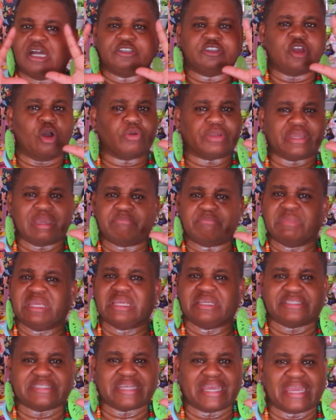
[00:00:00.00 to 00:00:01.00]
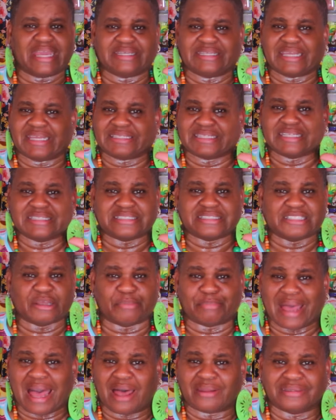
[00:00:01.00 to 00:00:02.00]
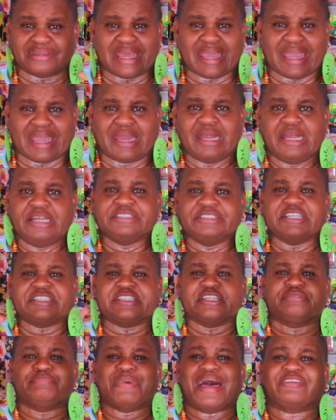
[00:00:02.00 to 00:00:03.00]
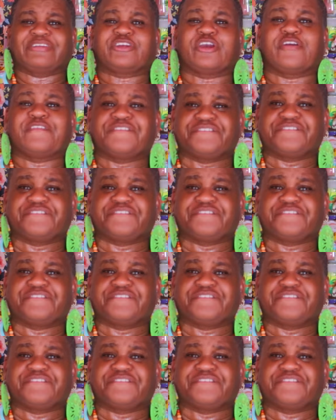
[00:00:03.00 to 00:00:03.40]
Don't get me saying that this is about land. This is about your